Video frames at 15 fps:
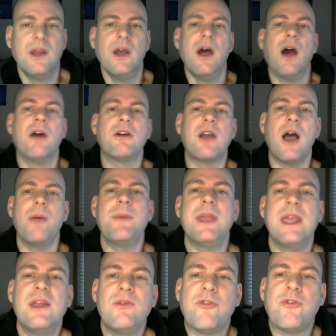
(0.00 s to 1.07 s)
are coming
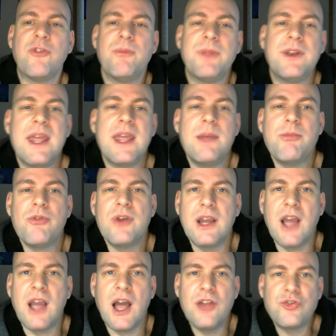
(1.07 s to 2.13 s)
in from the neighboring
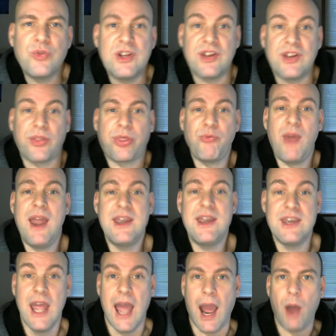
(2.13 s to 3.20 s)
country to threaten
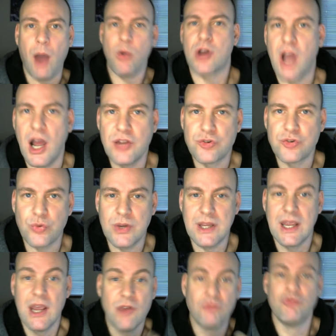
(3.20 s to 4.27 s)
our country,
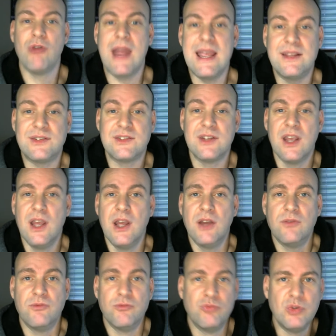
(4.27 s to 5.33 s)
race,
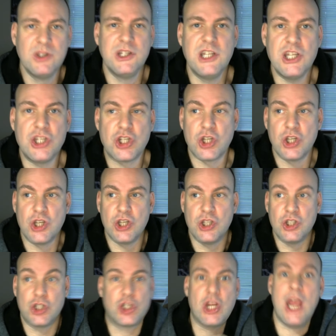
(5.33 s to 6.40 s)
religion,
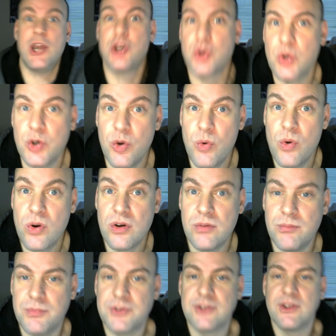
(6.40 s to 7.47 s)
and gender
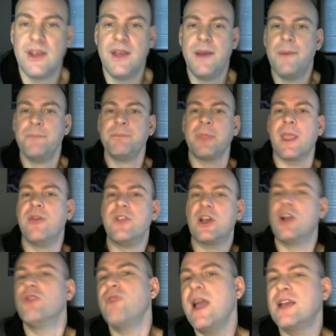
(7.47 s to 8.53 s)
norms. And the
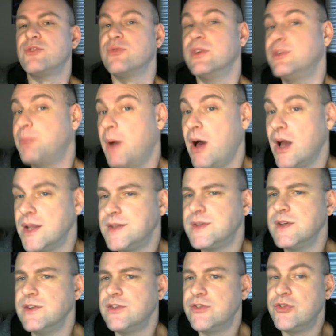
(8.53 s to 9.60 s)
correct response
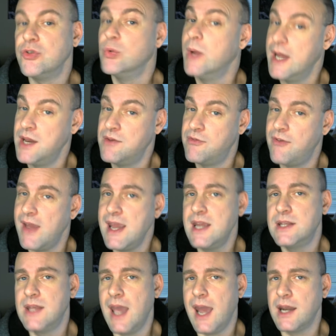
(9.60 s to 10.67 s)
is to invade
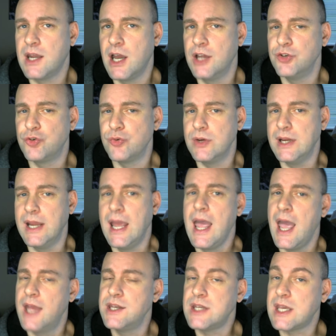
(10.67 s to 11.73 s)
that country
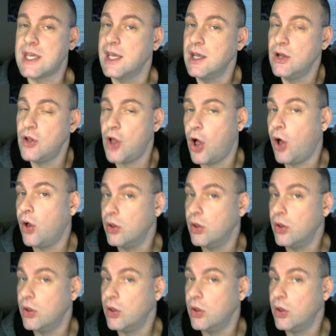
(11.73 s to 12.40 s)
and kill all